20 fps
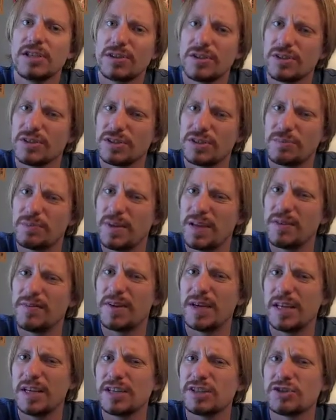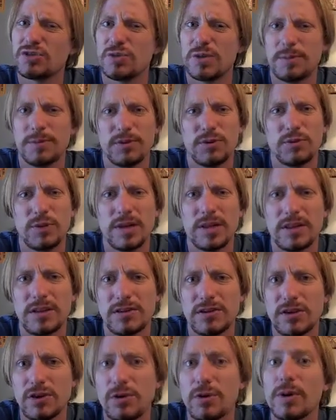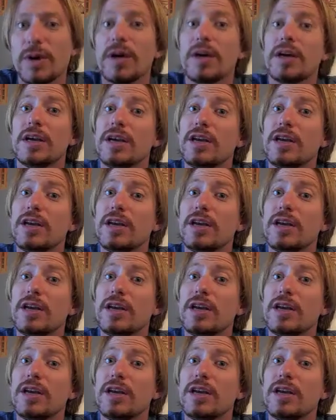so there's a bit of a history between the two.